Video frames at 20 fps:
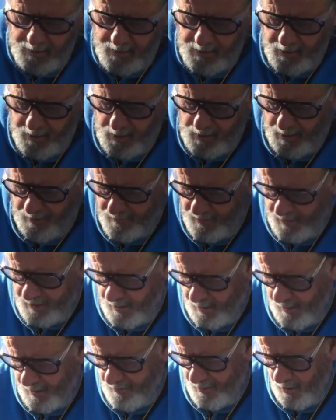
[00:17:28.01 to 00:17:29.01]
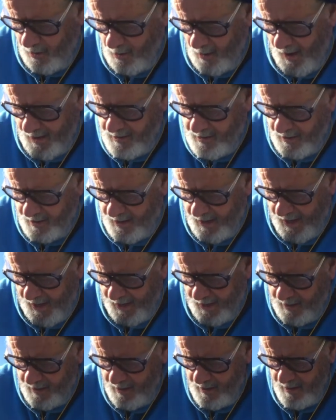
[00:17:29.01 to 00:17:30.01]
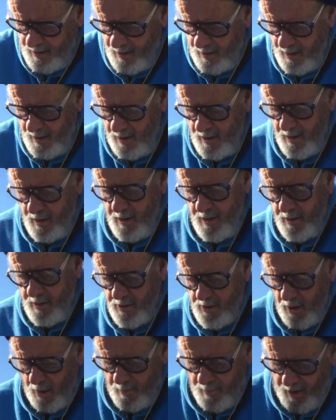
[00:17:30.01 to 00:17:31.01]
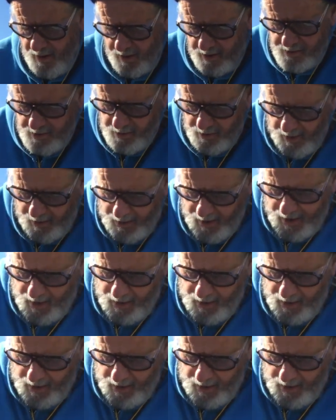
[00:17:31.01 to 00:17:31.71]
You can leave it in there. If you don't like the kick so much, you're like, I